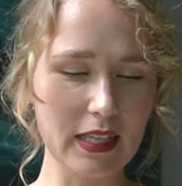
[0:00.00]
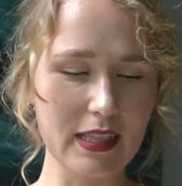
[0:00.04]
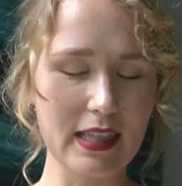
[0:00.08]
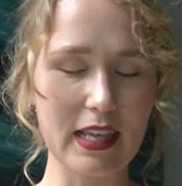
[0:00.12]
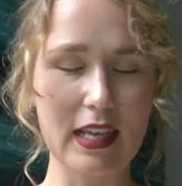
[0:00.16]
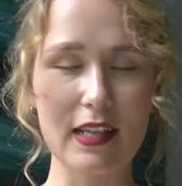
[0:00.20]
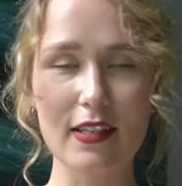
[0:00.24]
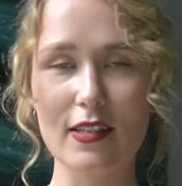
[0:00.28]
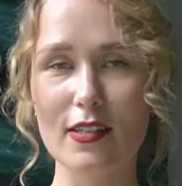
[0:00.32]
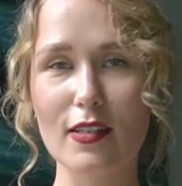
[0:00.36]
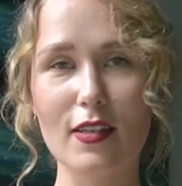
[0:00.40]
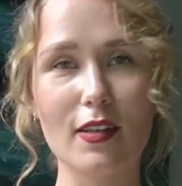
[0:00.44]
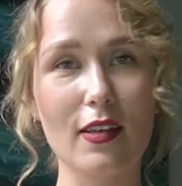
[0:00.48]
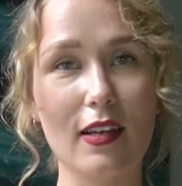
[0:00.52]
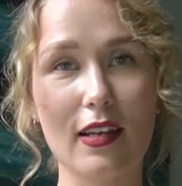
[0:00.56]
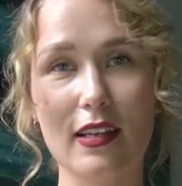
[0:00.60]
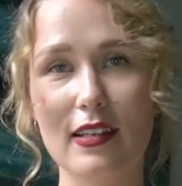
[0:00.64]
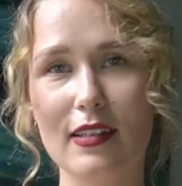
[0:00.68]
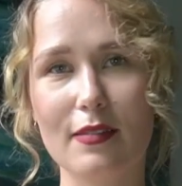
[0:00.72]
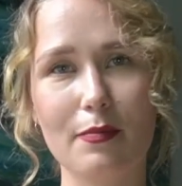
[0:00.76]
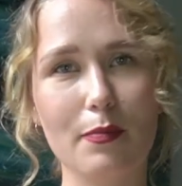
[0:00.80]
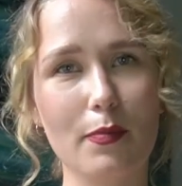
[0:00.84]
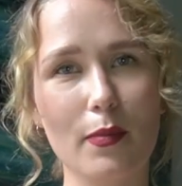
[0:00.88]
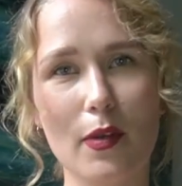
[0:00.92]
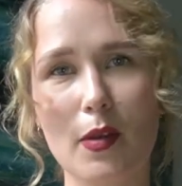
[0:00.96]
That's
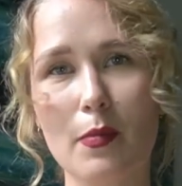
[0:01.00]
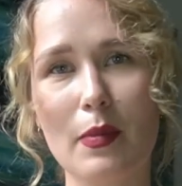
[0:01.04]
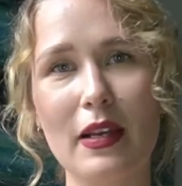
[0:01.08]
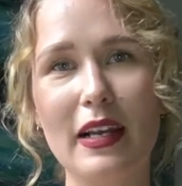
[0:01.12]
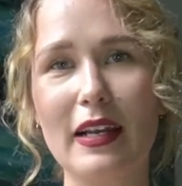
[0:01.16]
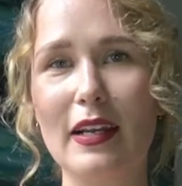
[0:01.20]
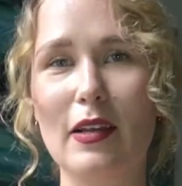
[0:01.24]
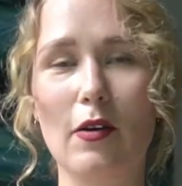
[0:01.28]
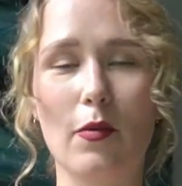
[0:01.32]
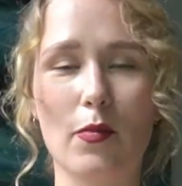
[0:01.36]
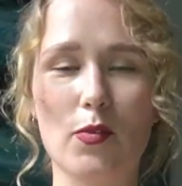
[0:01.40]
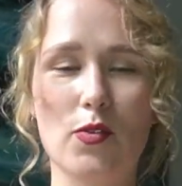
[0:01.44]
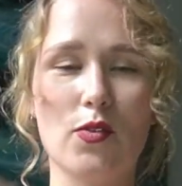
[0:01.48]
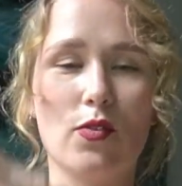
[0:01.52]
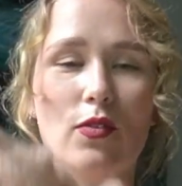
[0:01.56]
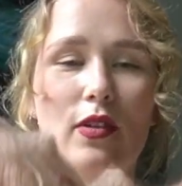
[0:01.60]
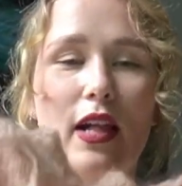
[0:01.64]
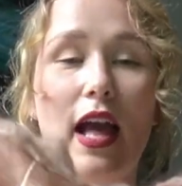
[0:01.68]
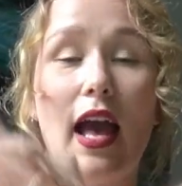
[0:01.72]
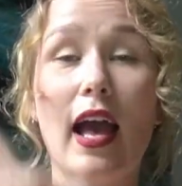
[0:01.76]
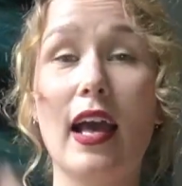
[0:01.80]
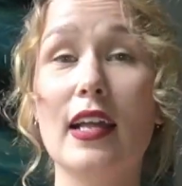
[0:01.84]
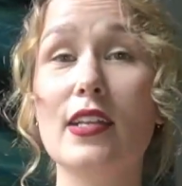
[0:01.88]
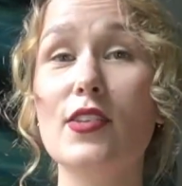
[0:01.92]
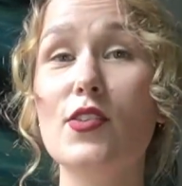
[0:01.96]
completely
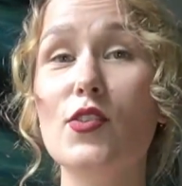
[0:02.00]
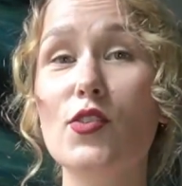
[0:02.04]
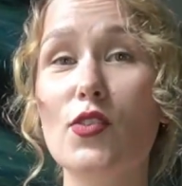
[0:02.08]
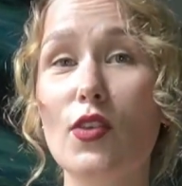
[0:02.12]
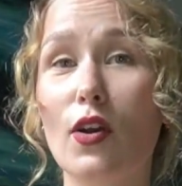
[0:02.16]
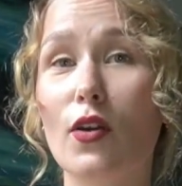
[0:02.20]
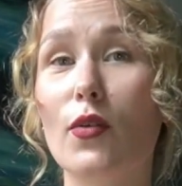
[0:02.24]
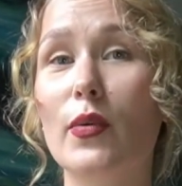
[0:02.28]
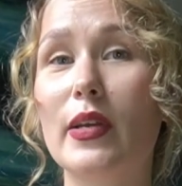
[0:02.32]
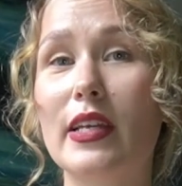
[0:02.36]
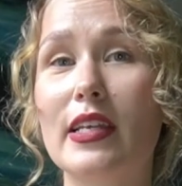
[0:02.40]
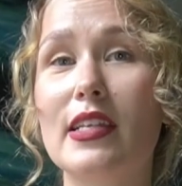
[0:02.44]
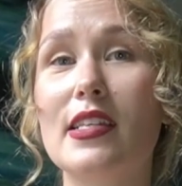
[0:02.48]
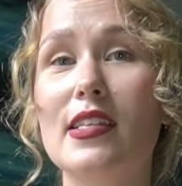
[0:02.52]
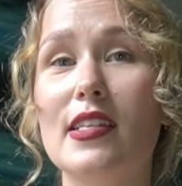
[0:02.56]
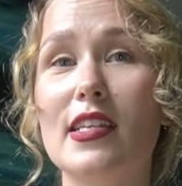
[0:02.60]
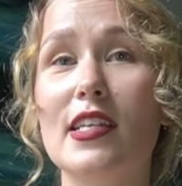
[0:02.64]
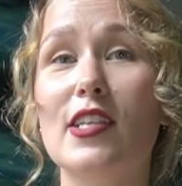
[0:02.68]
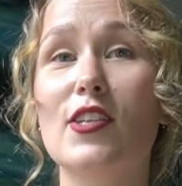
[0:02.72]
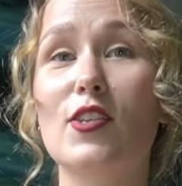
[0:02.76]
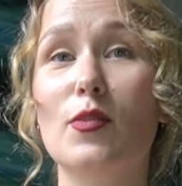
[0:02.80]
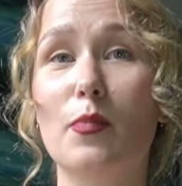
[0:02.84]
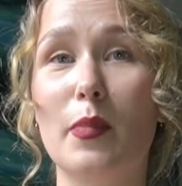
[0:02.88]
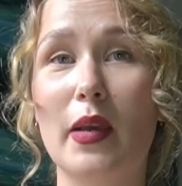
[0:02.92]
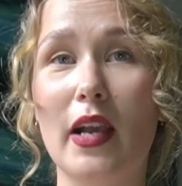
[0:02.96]
optional and so
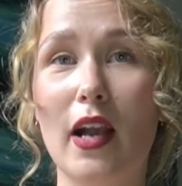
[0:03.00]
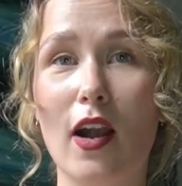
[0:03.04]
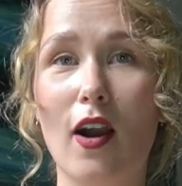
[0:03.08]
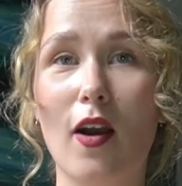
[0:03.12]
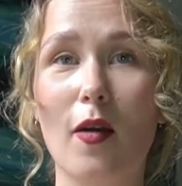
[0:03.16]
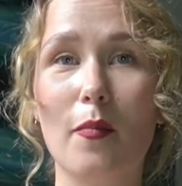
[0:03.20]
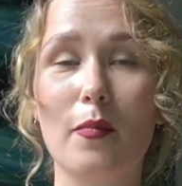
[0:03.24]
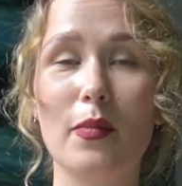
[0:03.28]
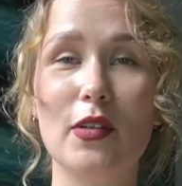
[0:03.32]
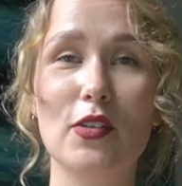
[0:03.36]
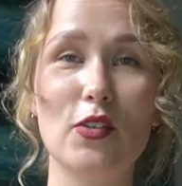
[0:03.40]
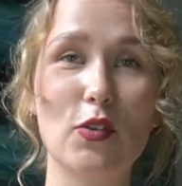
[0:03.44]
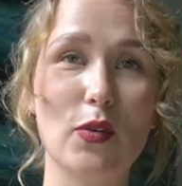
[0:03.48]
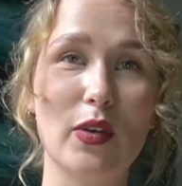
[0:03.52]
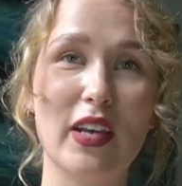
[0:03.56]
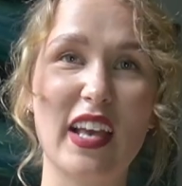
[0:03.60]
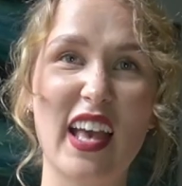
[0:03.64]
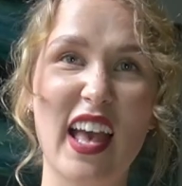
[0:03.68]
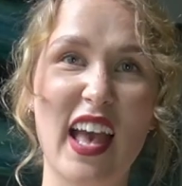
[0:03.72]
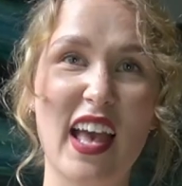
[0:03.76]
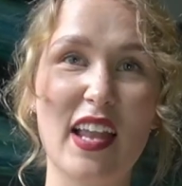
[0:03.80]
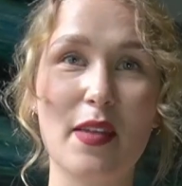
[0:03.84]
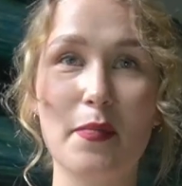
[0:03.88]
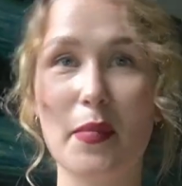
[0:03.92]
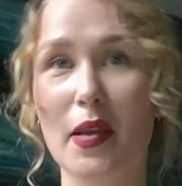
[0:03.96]
easy to pick up and do
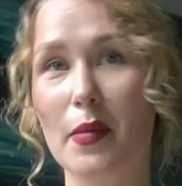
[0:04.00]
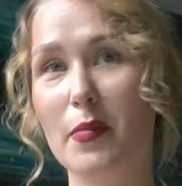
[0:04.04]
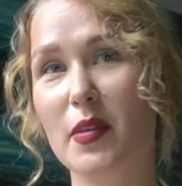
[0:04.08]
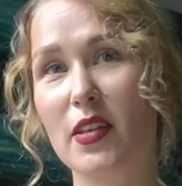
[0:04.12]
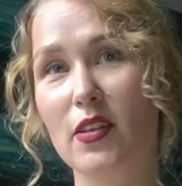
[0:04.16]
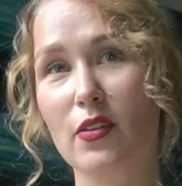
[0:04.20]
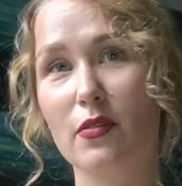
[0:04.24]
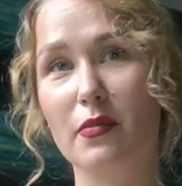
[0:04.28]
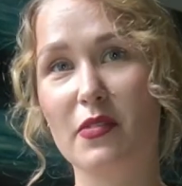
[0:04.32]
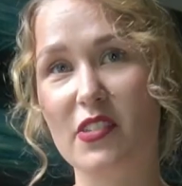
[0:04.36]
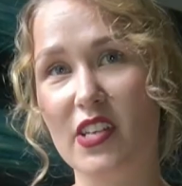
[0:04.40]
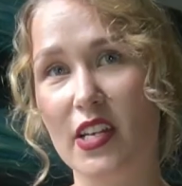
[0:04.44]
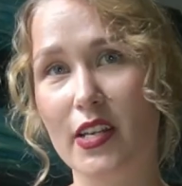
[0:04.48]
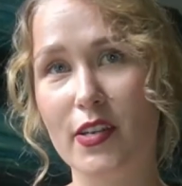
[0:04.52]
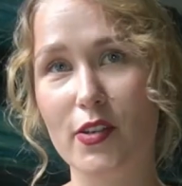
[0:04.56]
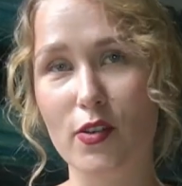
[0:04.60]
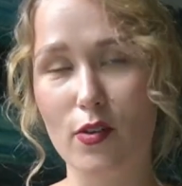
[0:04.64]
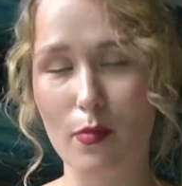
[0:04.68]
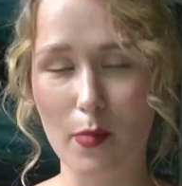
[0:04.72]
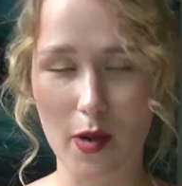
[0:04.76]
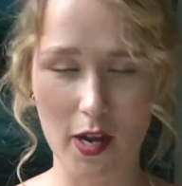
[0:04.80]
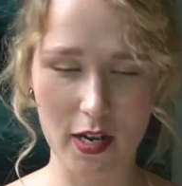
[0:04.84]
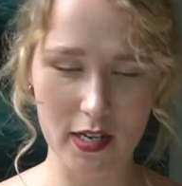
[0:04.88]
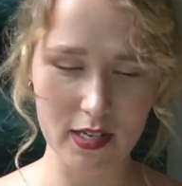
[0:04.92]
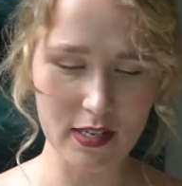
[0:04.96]
again. Maybe you change
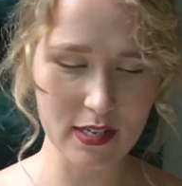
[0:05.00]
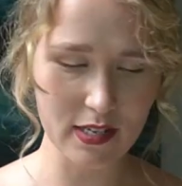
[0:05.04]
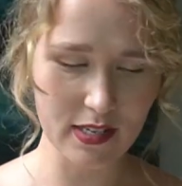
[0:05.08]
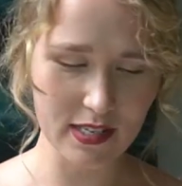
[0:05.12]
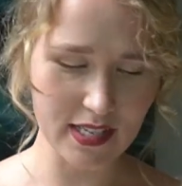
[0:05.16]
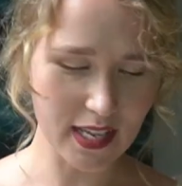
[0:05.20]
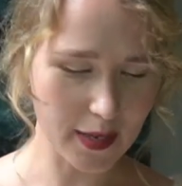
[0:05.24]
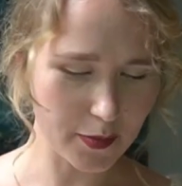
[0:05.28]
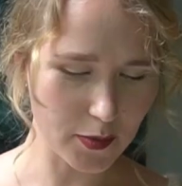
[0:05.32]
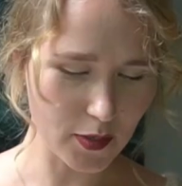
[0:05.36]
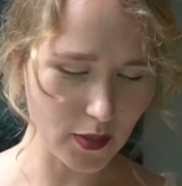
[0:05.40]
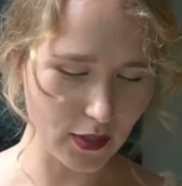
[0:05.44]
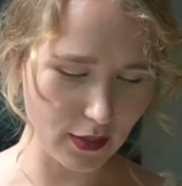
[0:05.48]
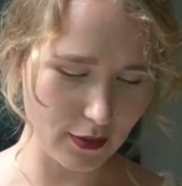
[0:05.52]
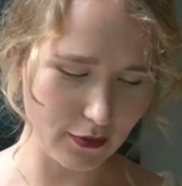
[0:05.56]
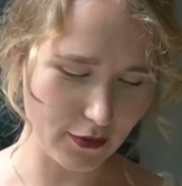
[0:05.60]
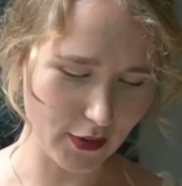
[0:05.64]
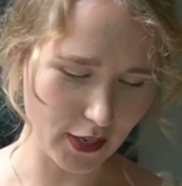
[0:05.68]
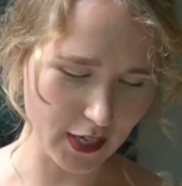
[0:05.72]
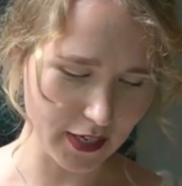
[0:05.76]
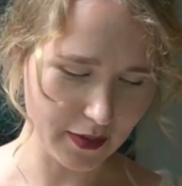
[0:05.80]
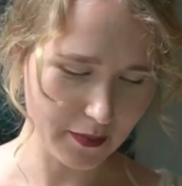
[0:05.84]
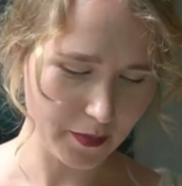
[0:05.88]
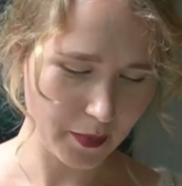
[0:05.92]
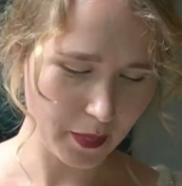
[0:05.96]
your mind, it's absolutely
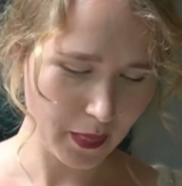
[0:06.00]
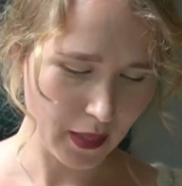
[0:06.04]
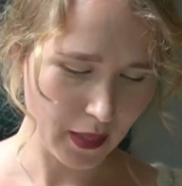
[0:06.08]
fine.